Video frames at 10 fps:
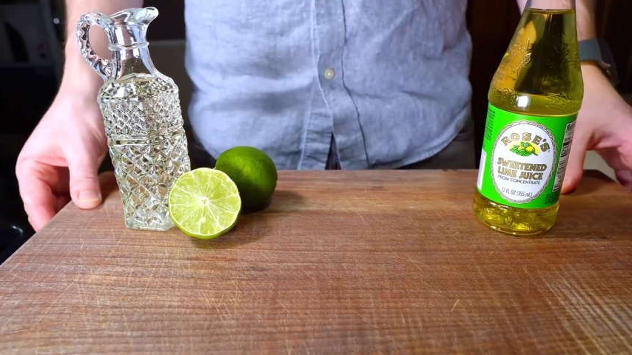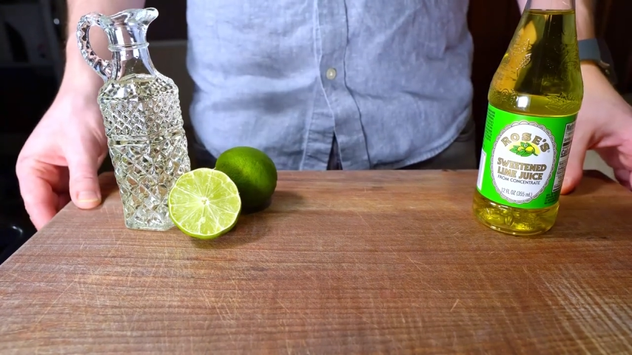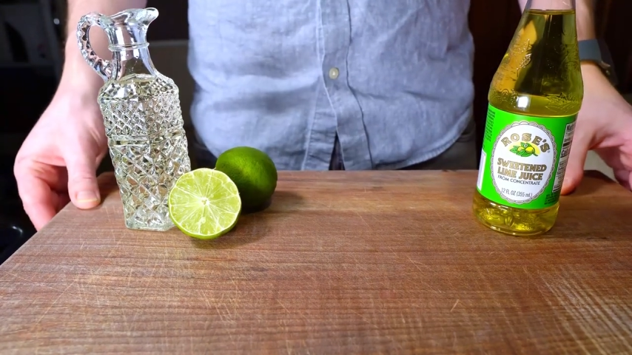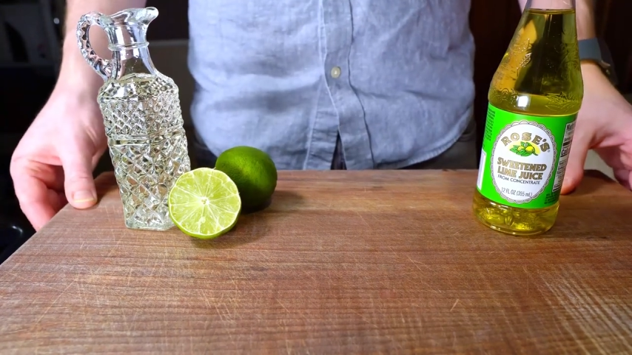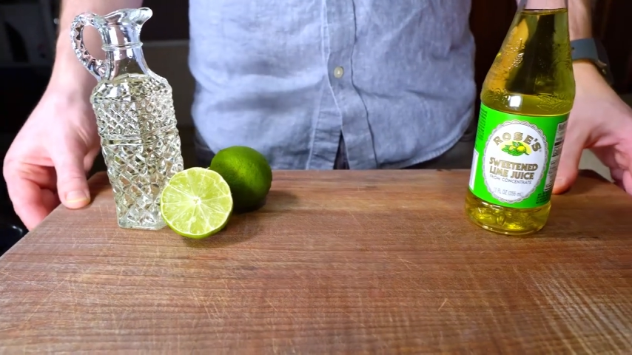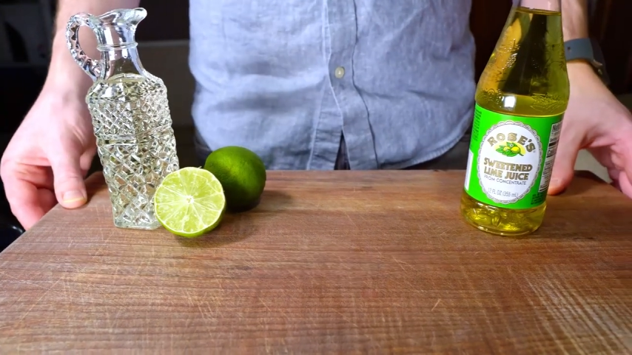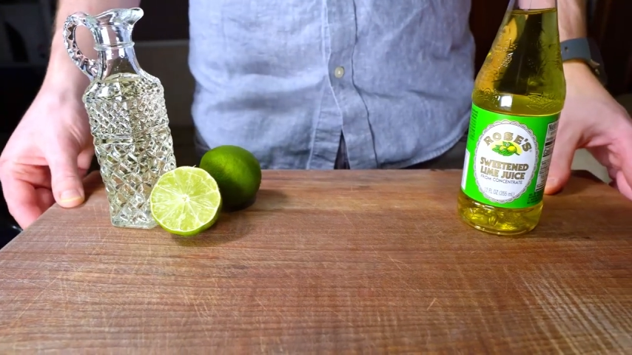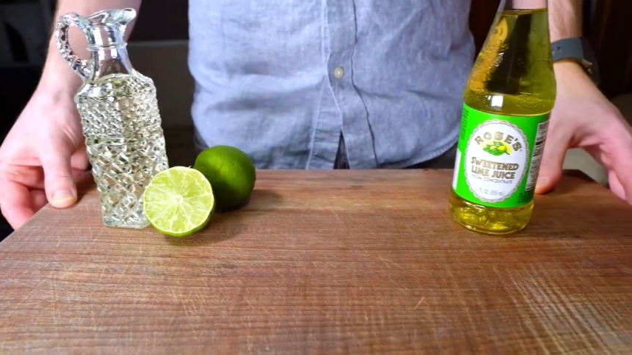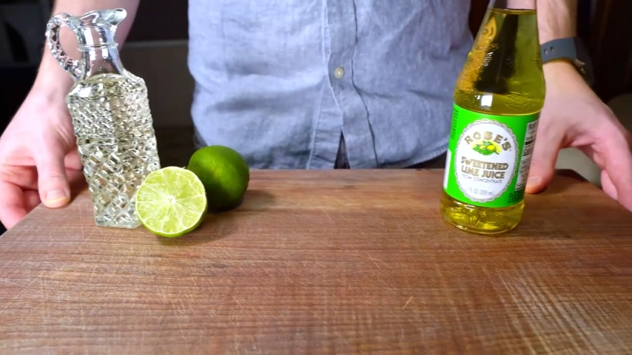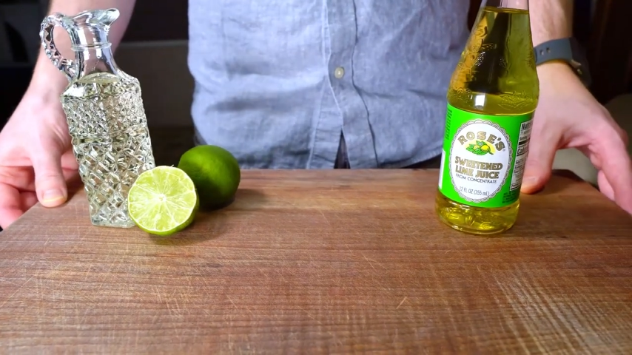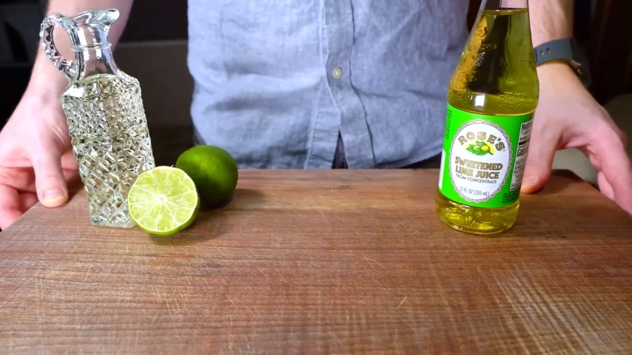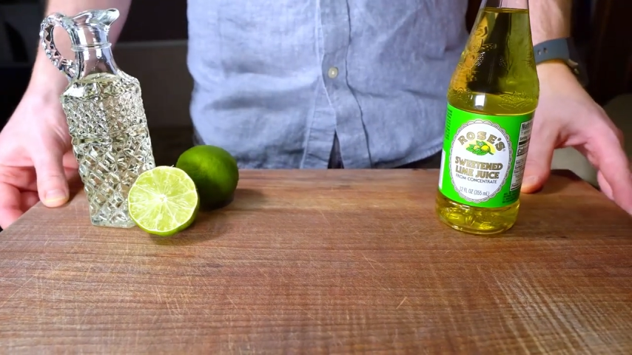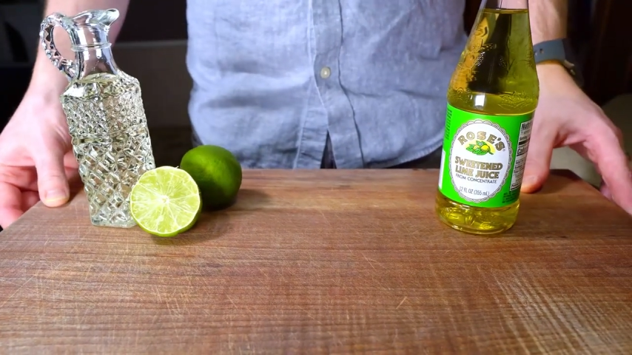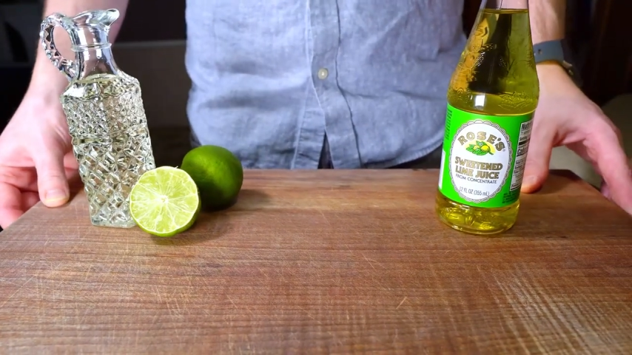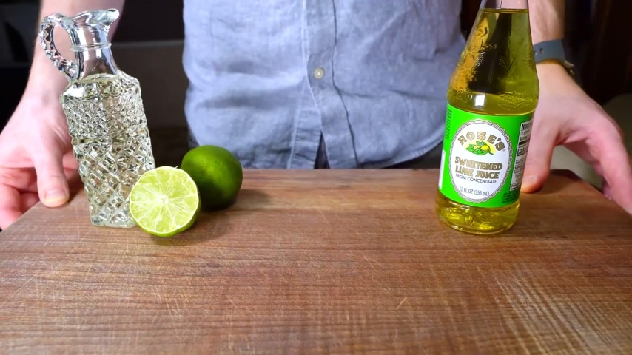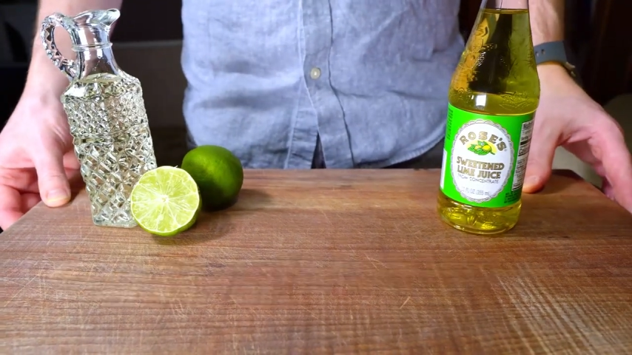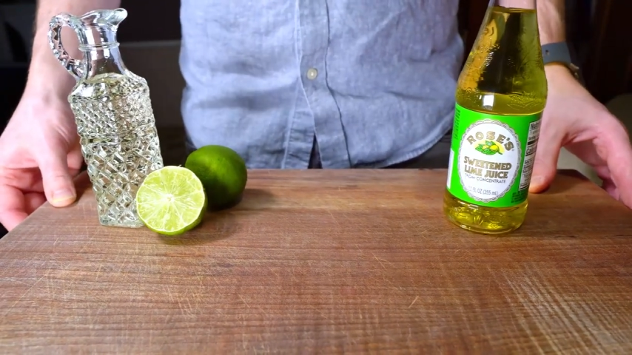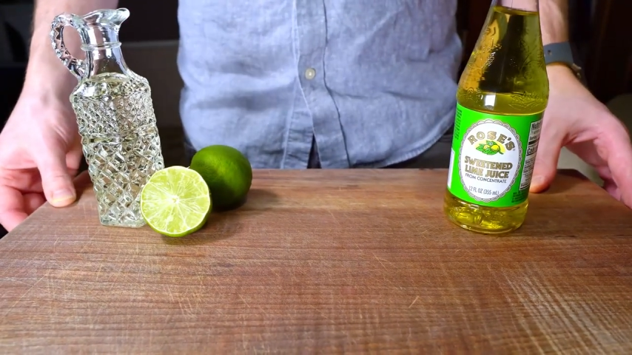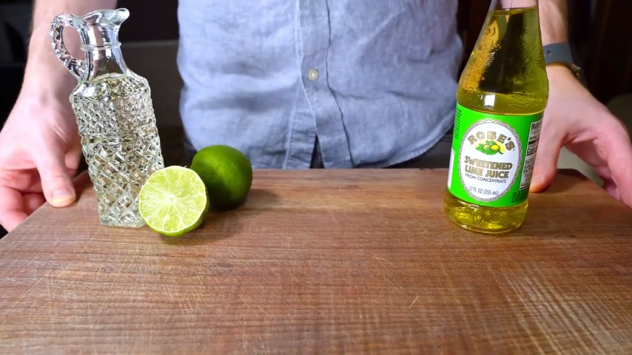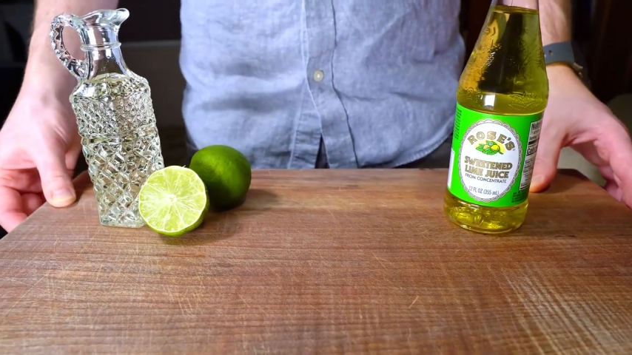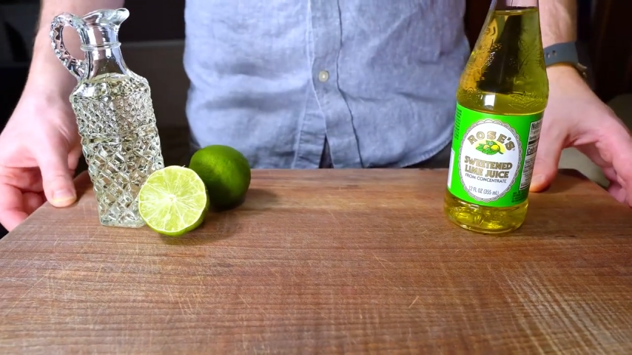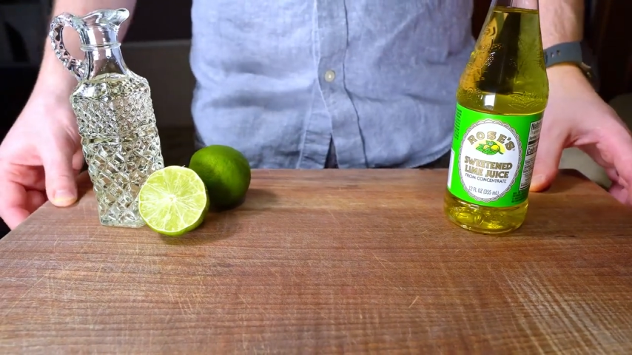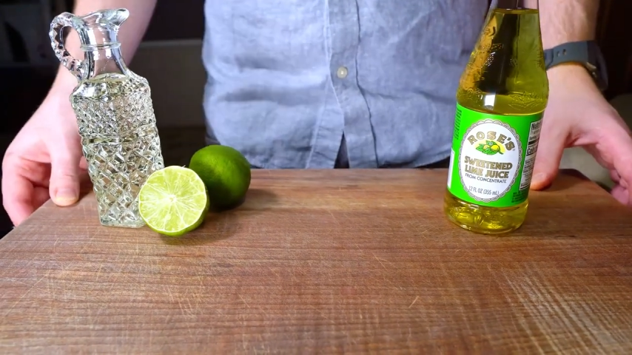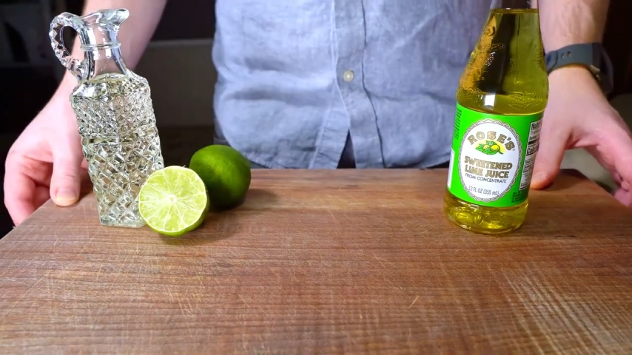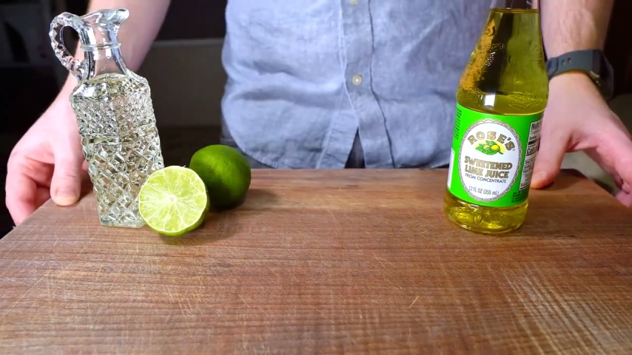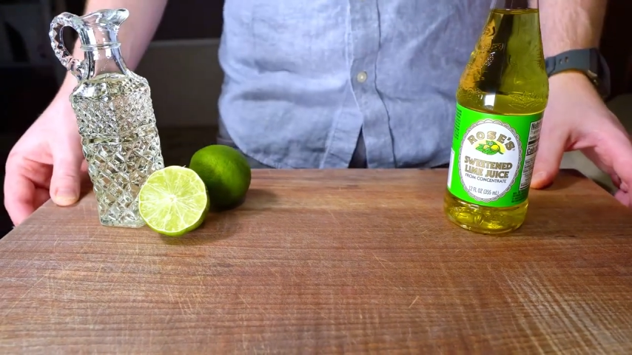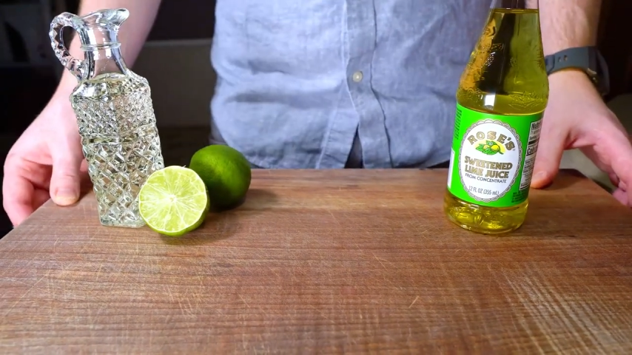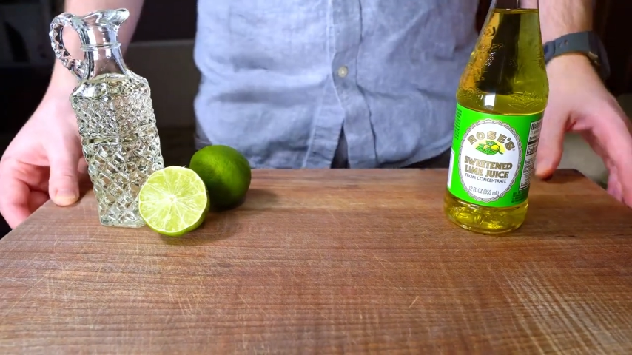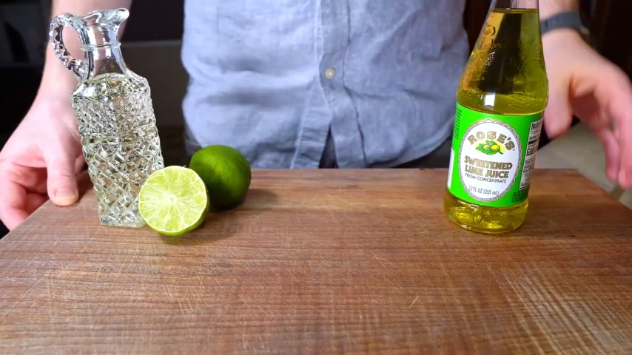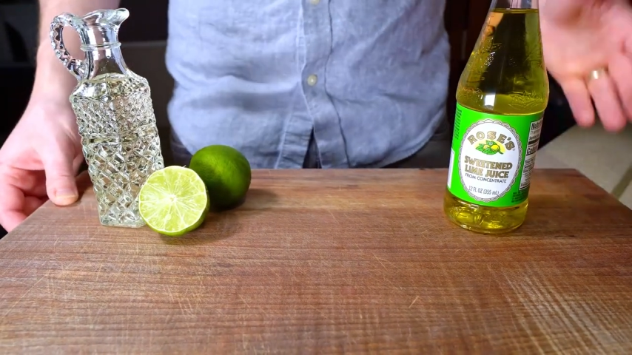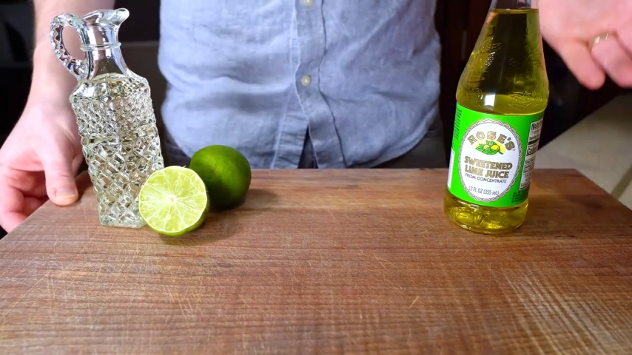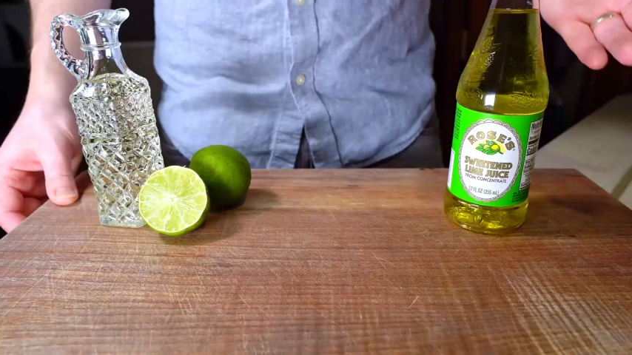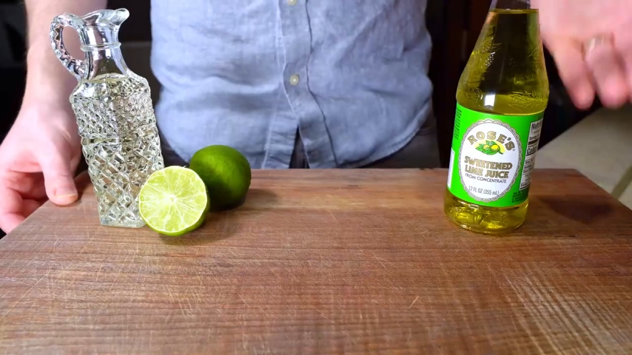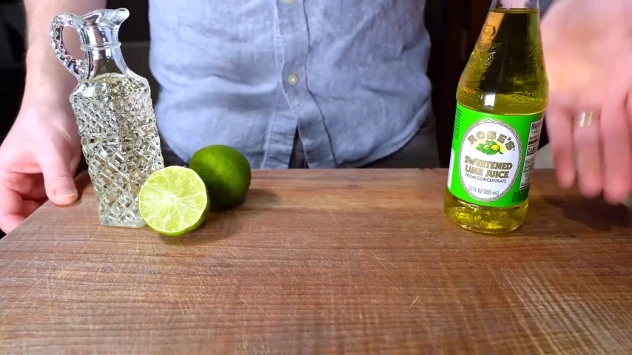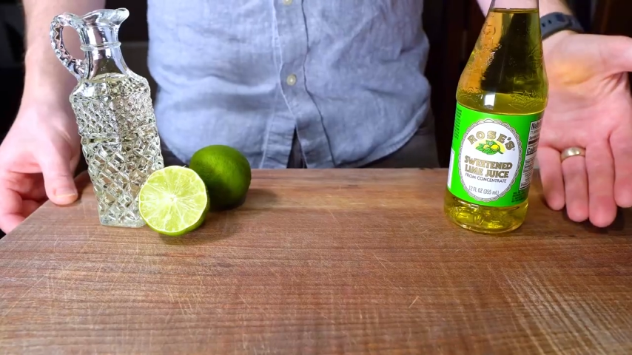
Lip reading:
No face is visible, so there are no lips to read.